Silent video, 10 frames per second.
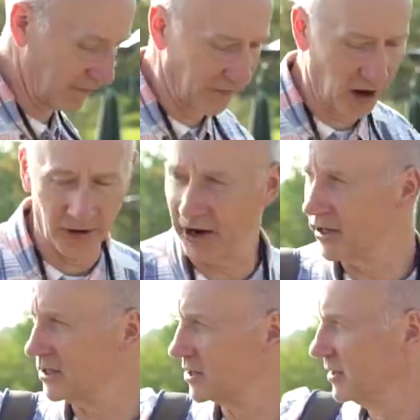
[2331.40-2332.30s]
the far
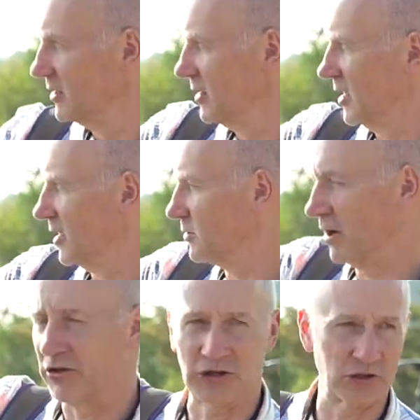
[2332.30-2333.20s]
end into
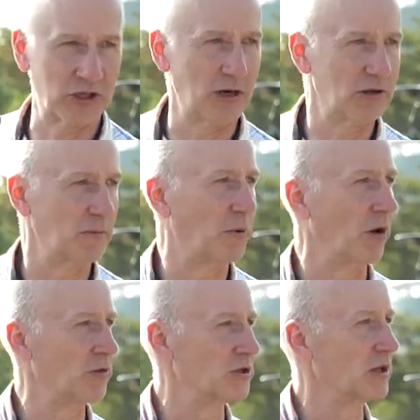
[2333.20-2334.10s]
another sort of series of
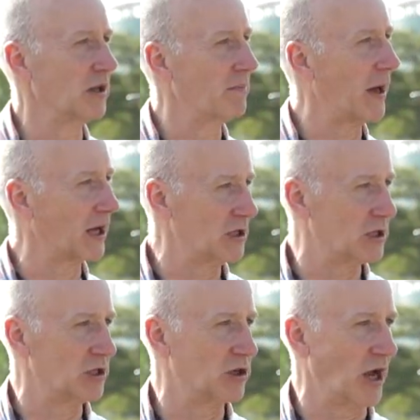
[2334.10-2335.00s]
ponds and then back
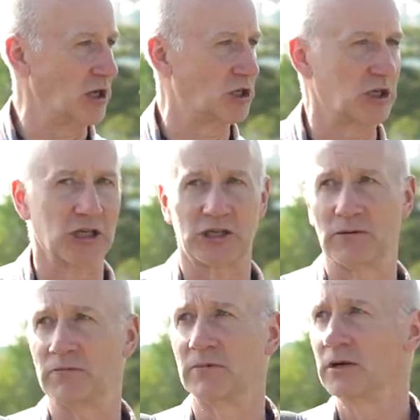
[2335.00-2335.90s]
into the drainage
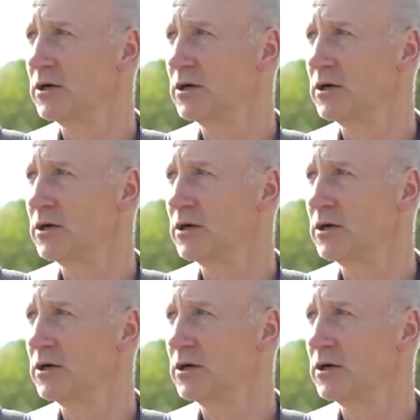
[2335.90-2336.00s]
system,